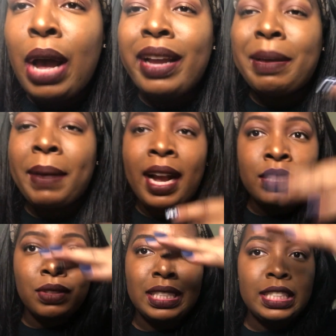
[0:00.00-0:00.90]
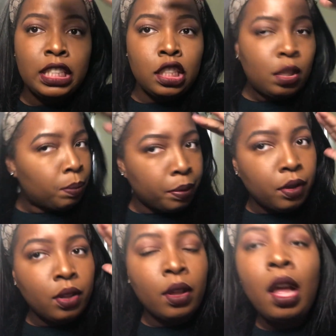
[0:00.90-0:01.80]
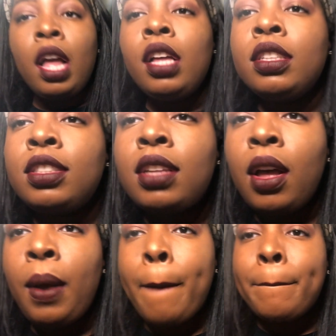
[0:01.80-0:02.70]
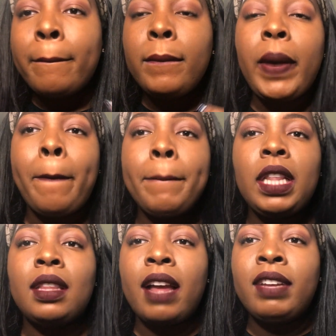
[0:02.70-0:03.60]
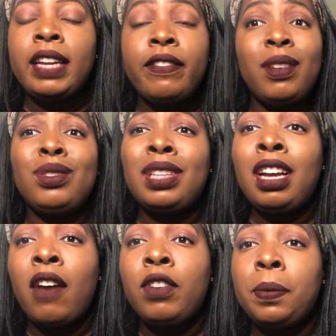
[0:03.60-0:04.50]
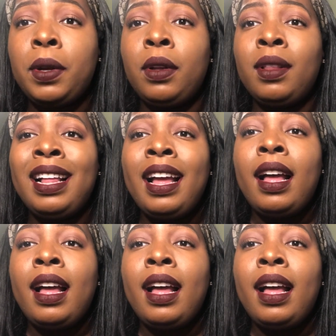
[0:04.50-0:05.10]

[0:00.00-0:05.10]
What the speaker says: I kept my eyes really simple. So love it. It feels really comfortable.